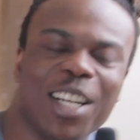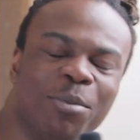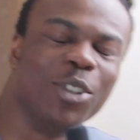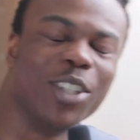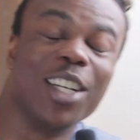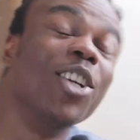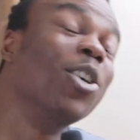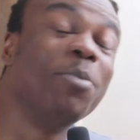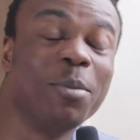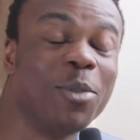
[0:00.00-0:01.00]
I'm doing a
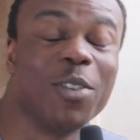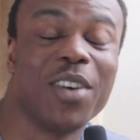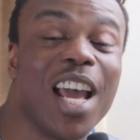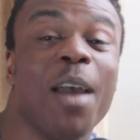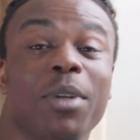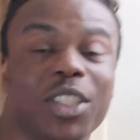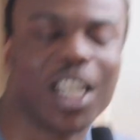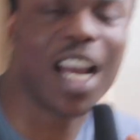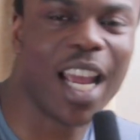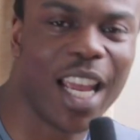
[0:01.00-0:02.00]
little bit more of a
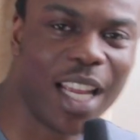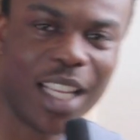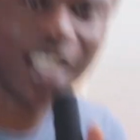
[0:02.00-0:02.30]
MSI,